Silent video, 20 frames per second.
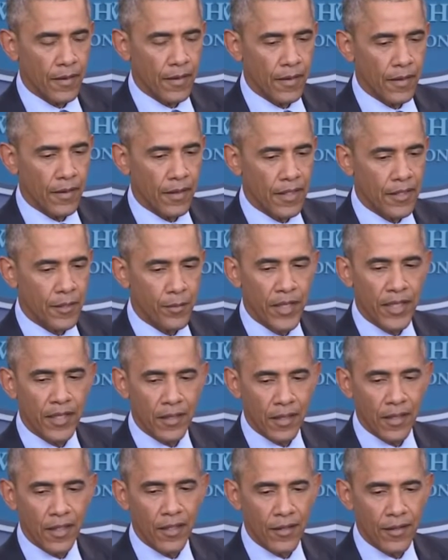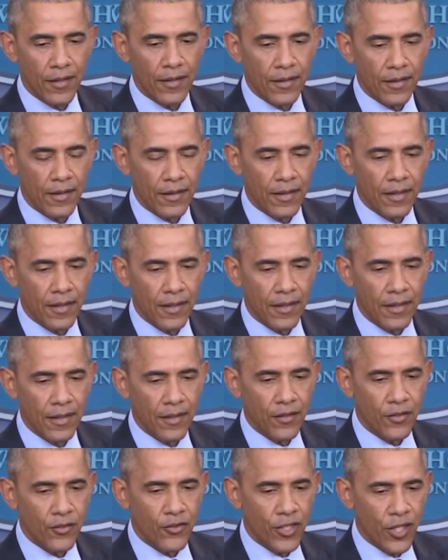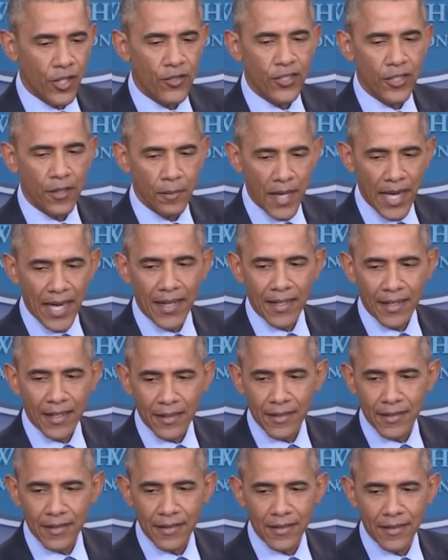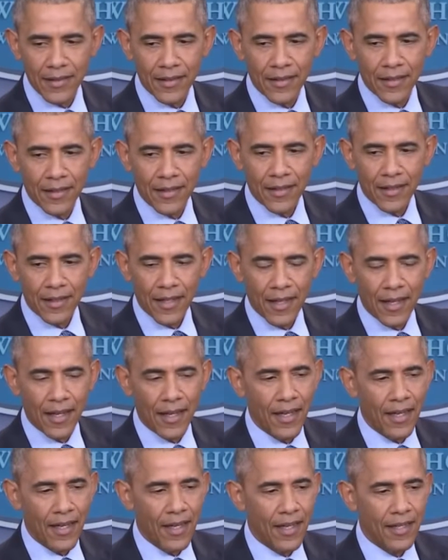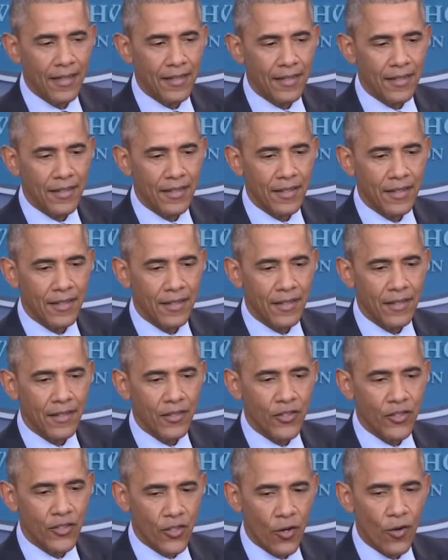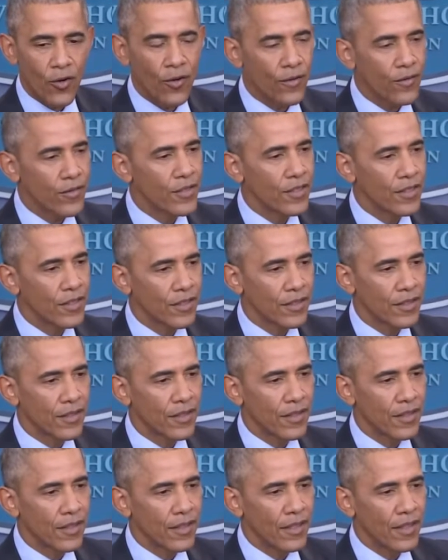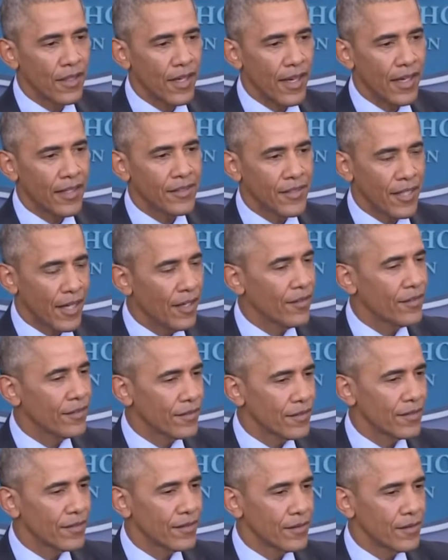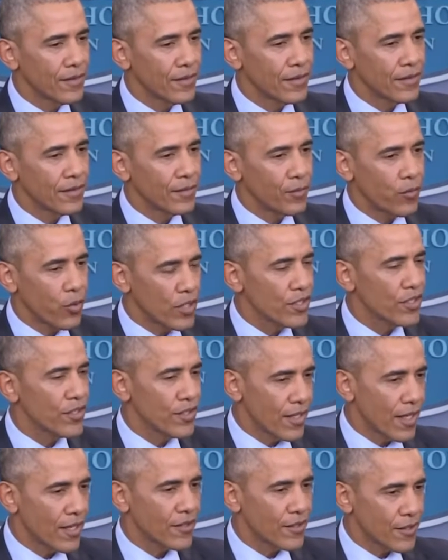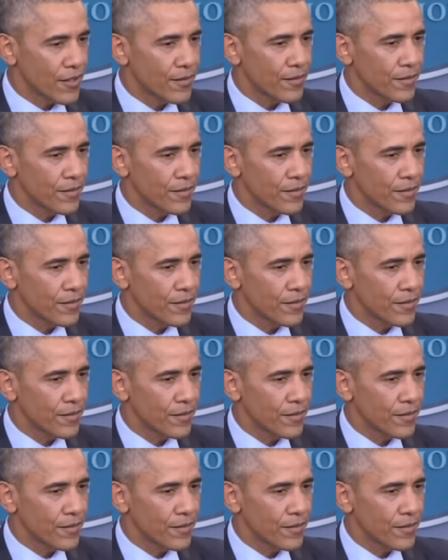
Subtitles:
let's be clear. Chelsea Manning has served a tough prison sentence.